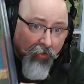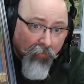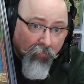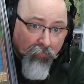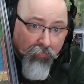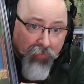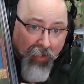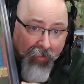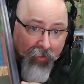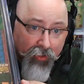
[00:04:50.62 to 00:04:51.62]

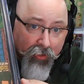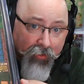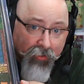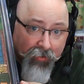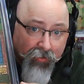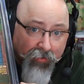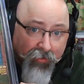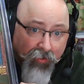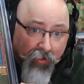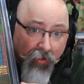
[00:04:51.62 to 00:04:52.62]
Black Hood.
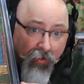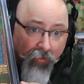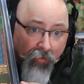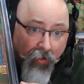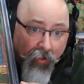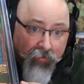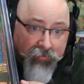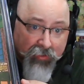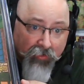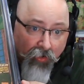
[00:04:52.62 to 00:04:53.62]

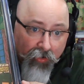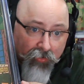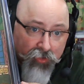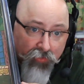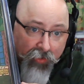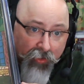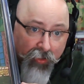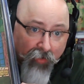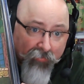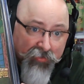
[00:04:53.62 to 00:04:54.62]
Center art looks really good.
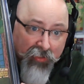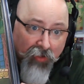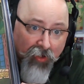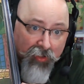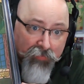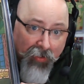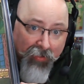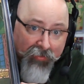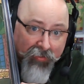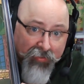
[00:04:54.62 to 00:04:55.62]
Obviously, a lot of
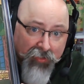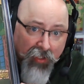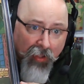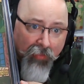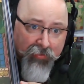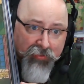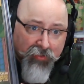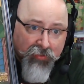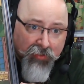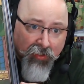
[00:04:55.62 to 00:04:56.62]
spine ticks. This
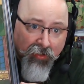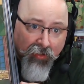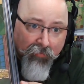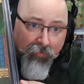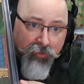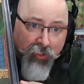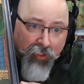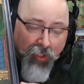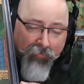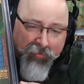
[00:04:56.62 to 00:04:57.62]
is MLJ
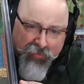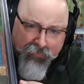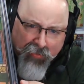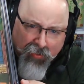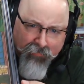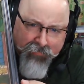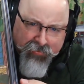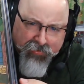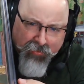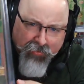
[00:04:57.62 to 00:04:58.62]
Comics. This becomes
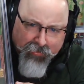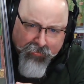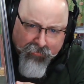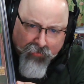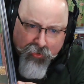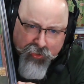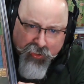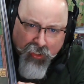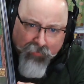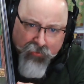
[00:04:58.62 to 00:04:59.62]
Archie
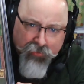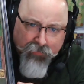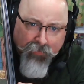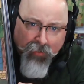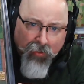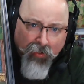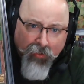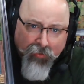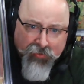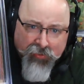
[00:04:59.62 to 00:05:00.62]
Comics. You
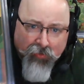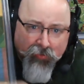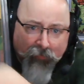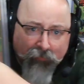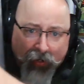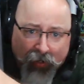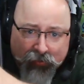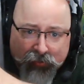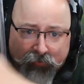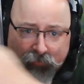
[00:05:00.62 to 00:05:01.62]
can see there's a
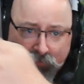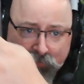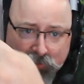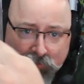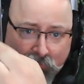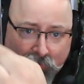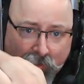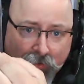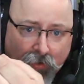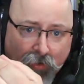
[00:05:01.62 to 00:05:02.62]
massive, oops, over
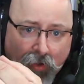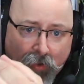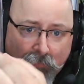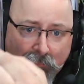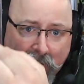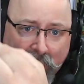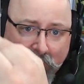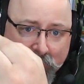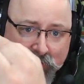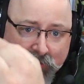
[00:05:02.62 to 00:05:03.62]
here,
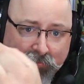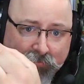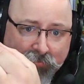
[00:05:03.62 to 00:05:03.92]
massive